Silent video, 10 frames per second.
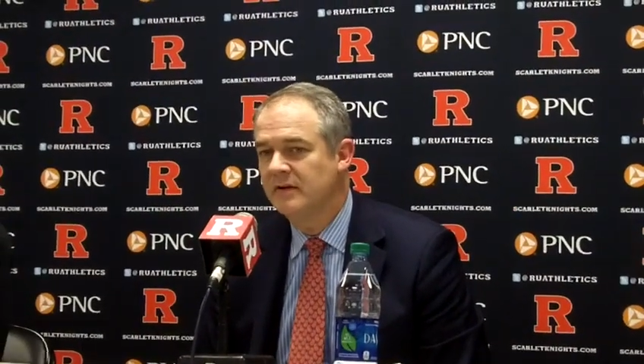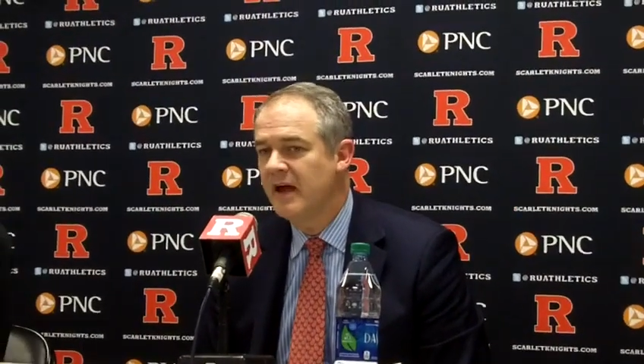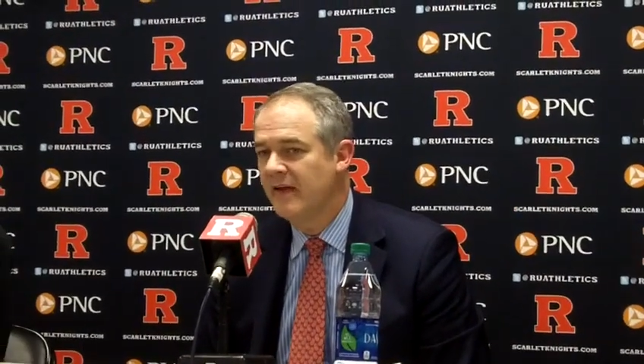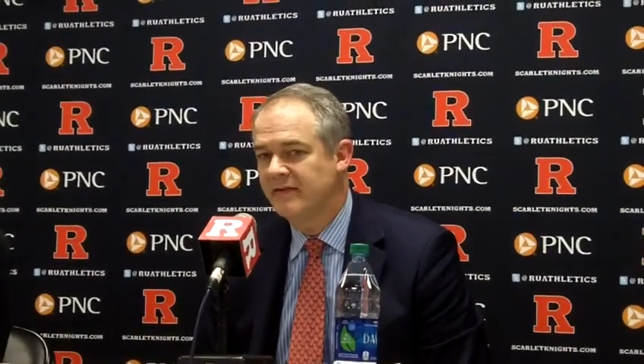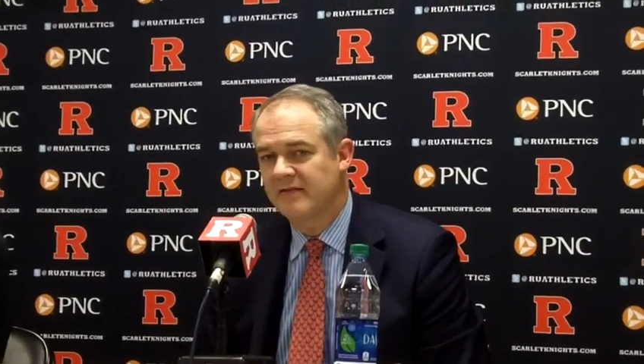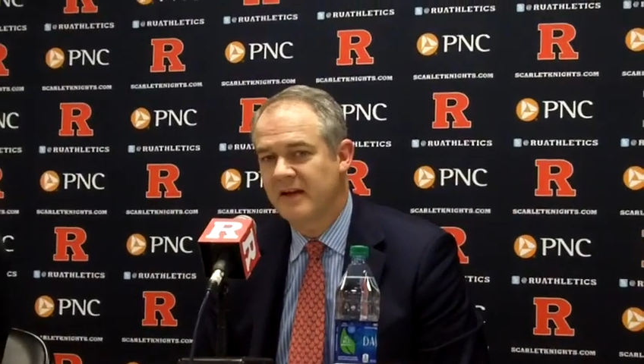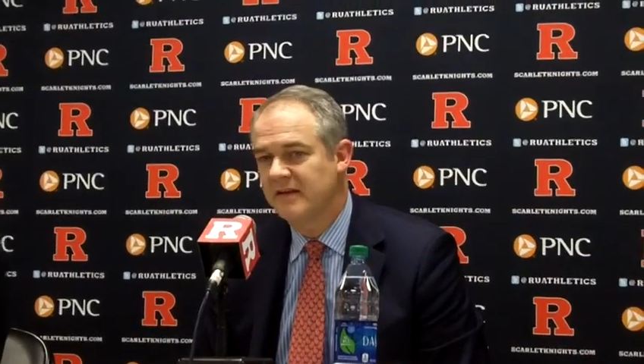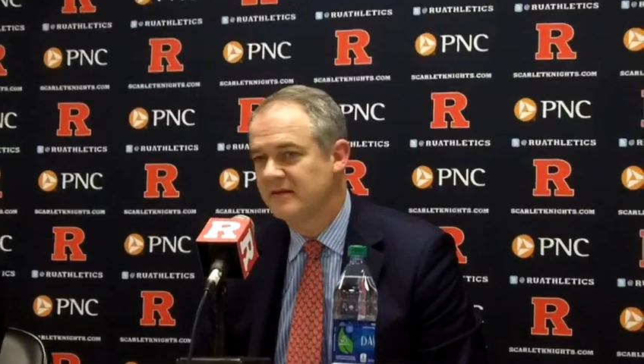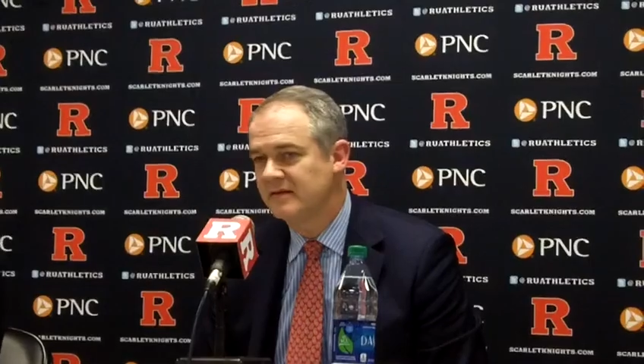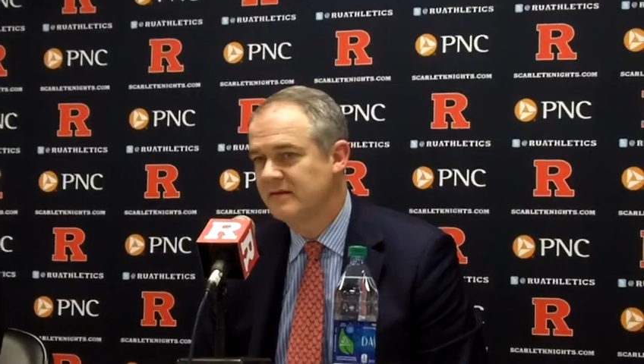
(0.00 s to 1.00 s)
yeah, the
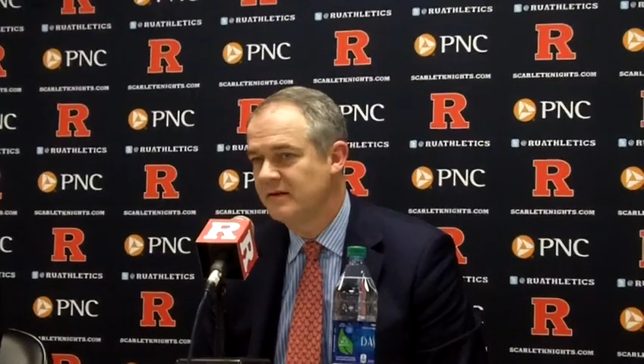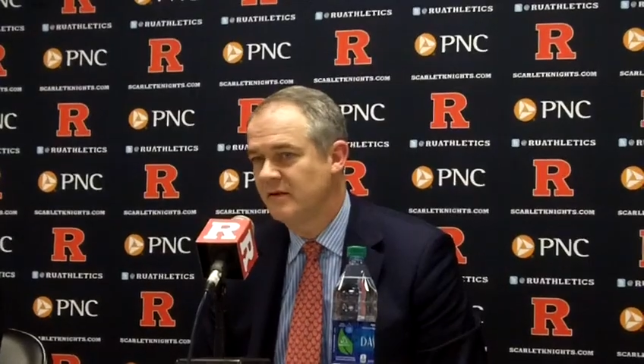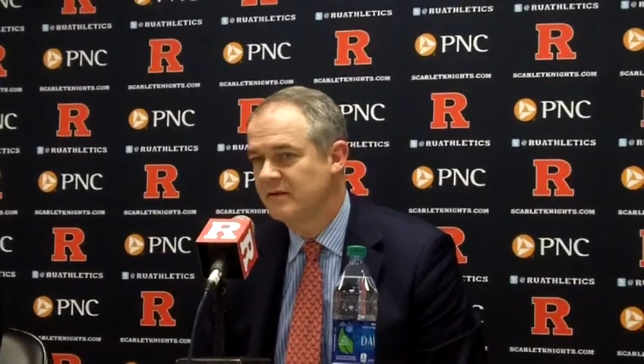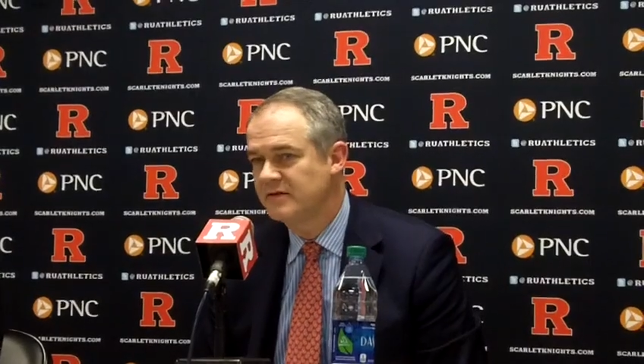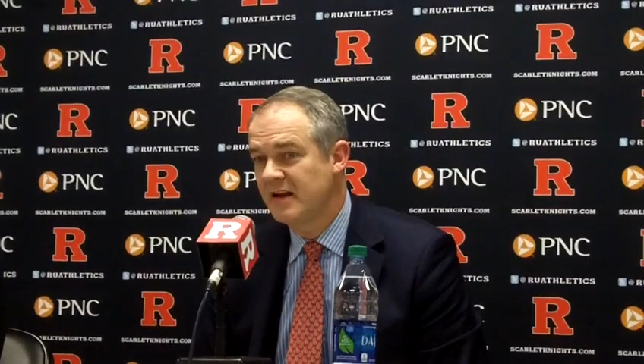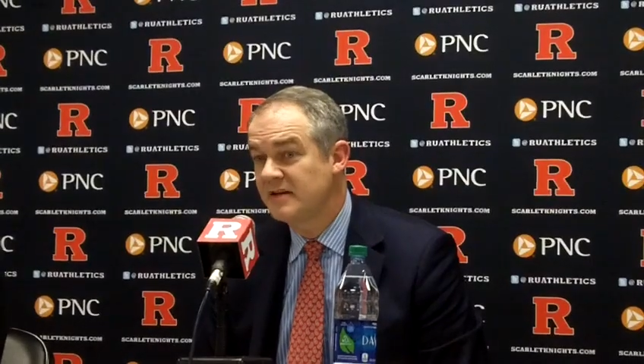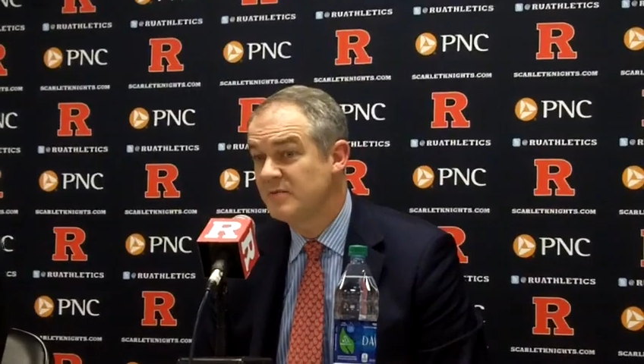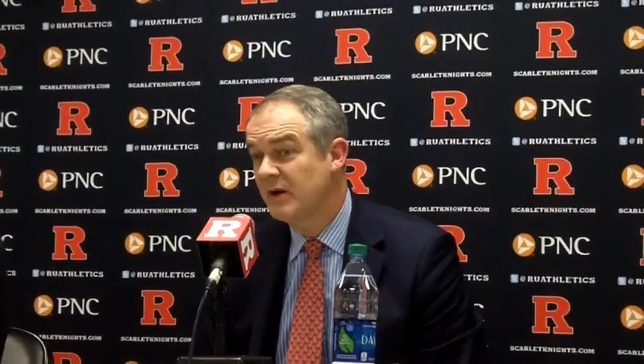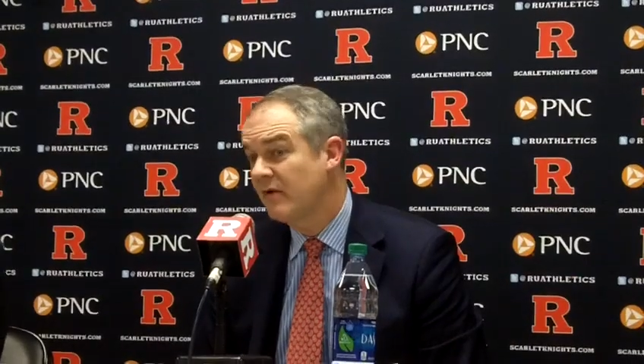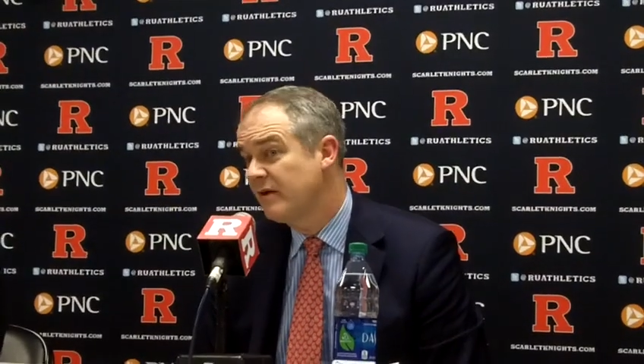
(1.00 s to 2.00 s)
state, is, you know, the state
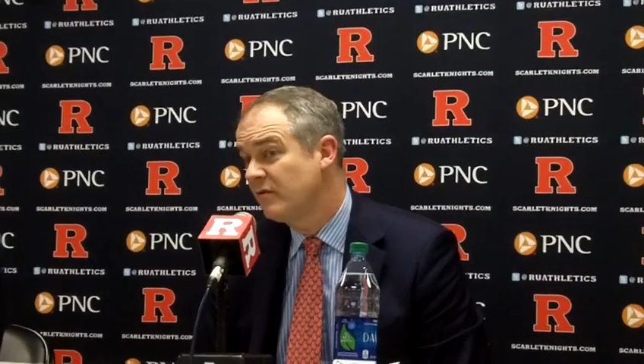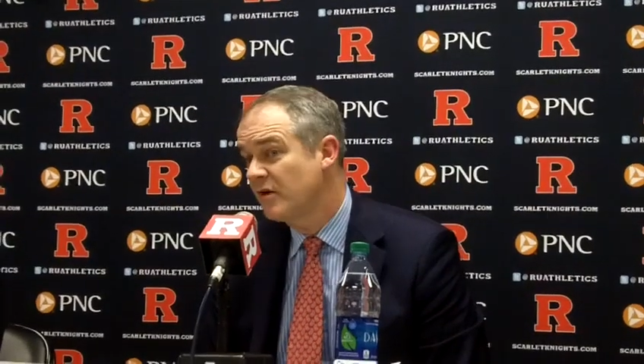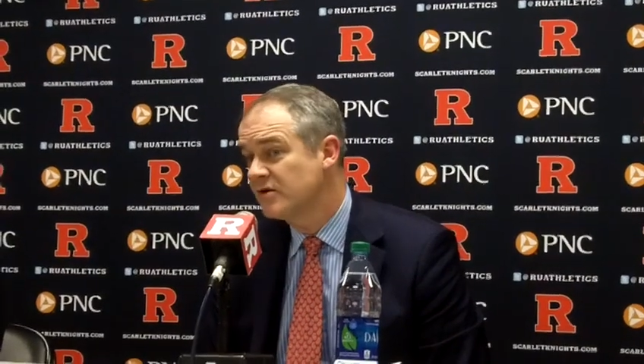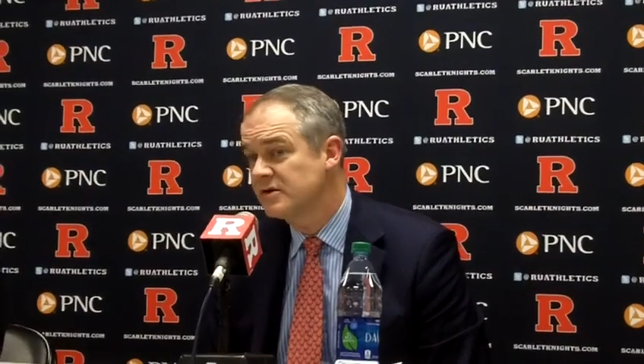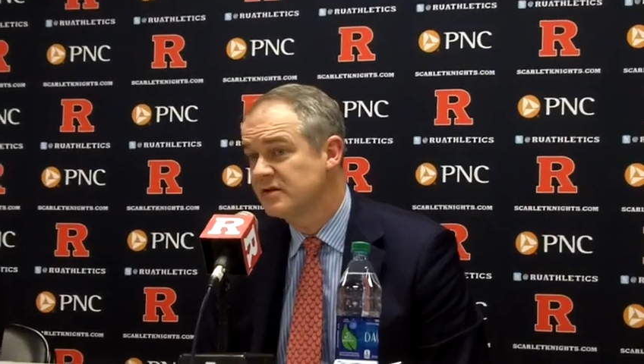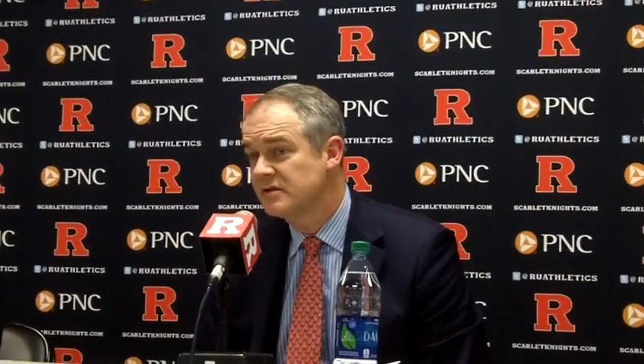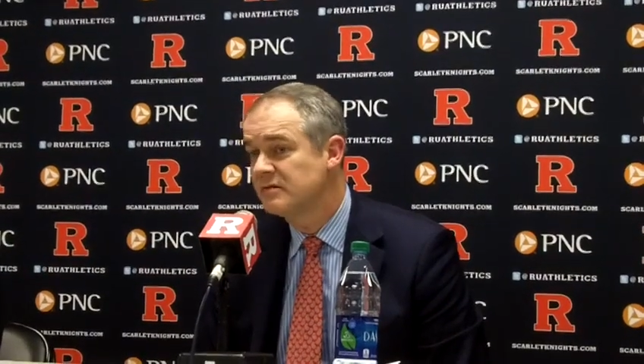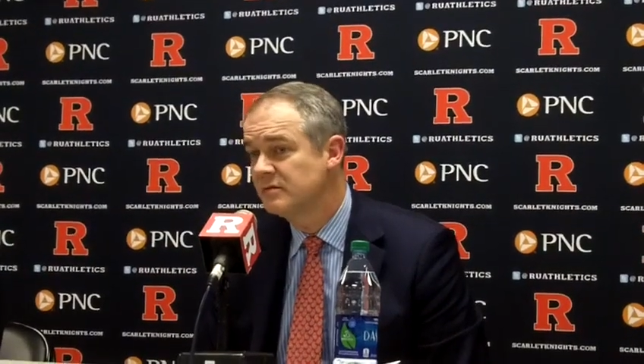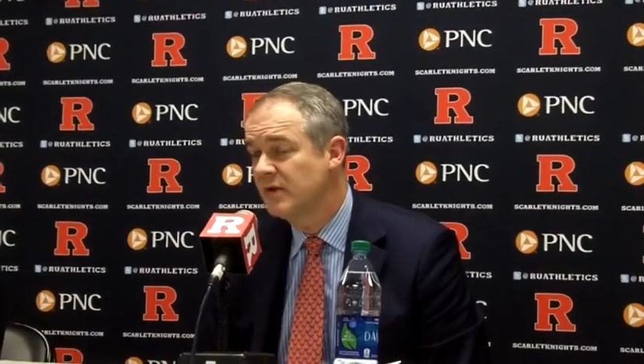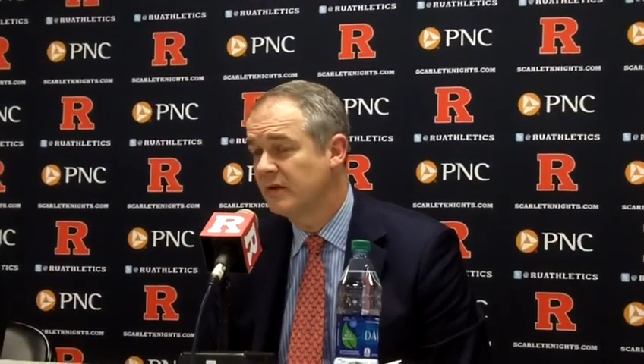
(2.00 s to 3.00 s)
has been great. And Rutgers has
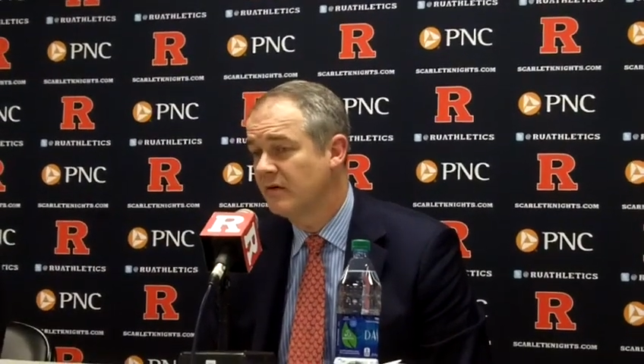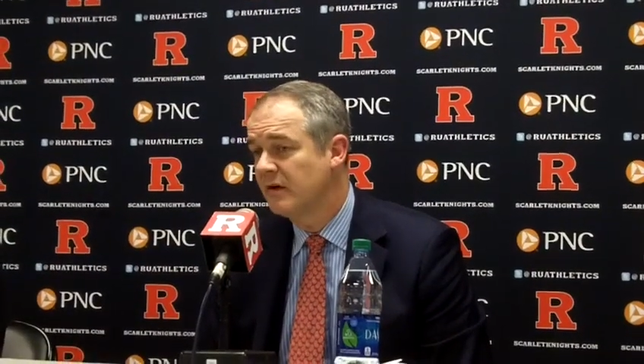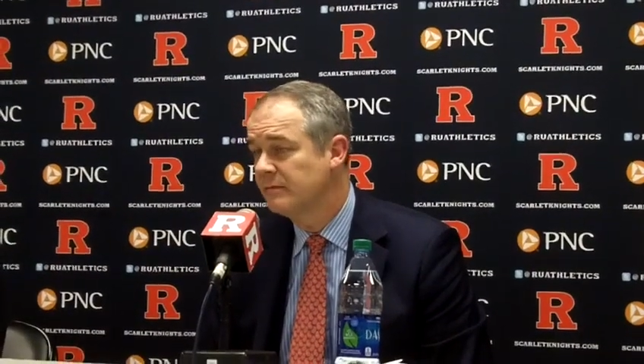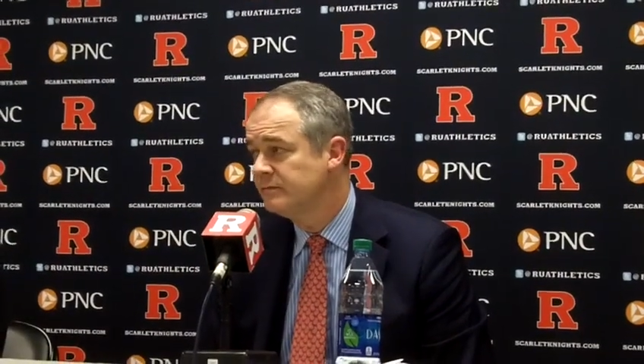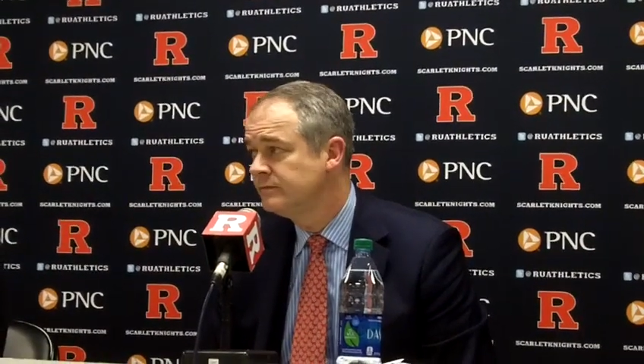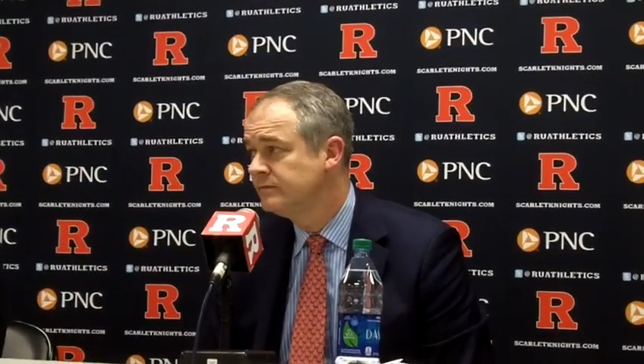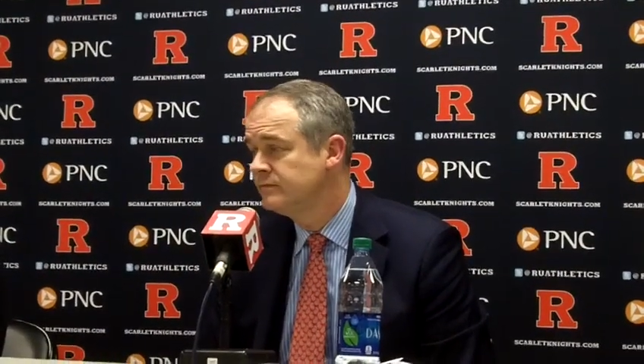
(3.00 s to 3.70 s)
been great.